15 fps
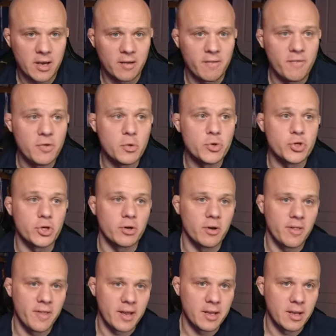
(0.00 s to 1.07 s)
future
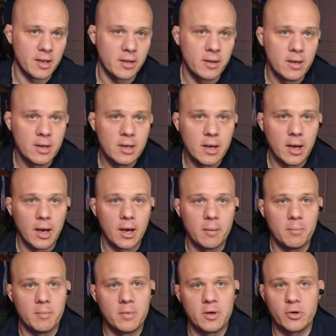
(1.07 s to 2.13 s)
thinking,
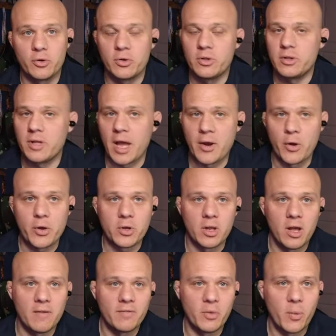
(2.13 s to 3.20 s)
I know you
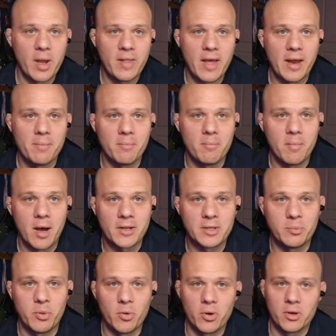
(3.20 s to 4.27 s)
love the way that
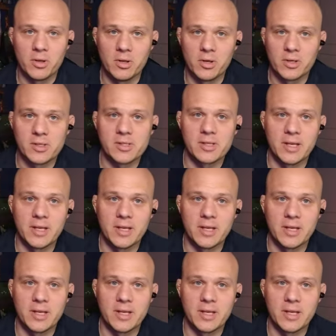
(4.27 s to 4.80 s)
Montipora looks in